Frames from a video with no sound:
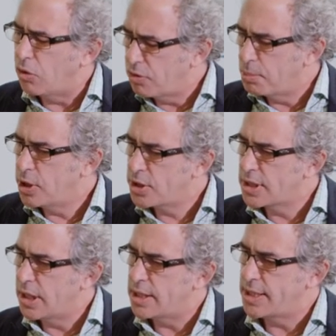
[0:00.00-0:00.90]
or for
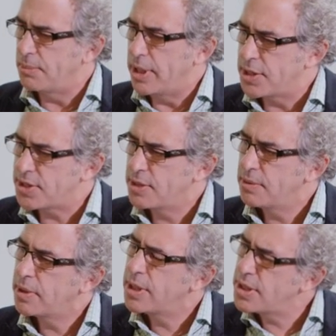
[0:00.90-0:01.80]
personalising
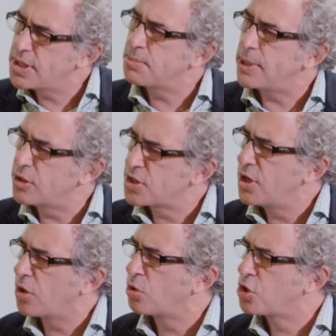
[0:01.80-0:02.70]
medicine, and this is because
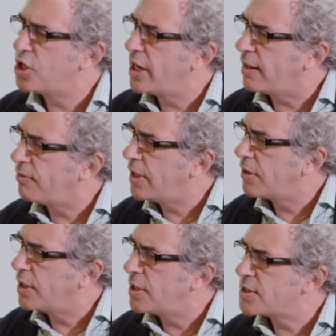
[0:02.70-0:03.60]
not all genetic
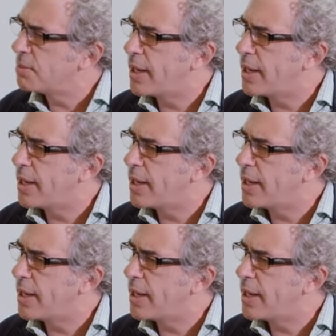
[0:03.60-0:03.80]
variants are